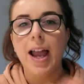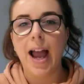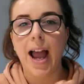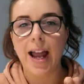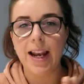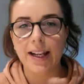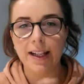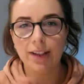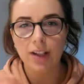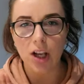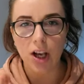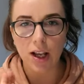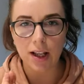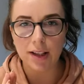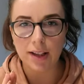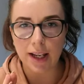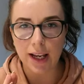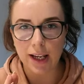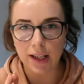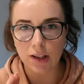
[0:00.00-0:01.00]
and it
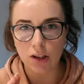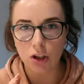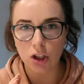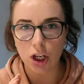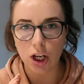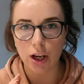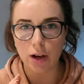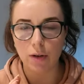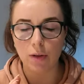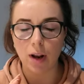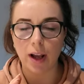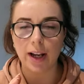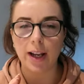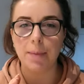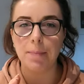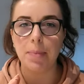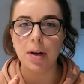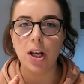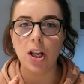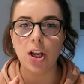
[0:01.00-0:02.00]
turns into like
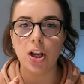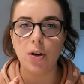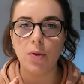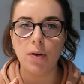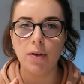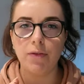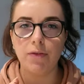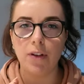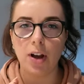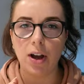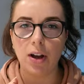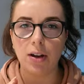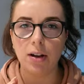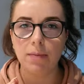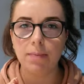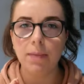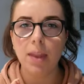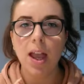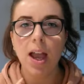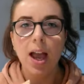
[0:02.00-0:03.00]
a blue
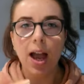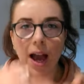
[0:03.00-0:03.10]
foam.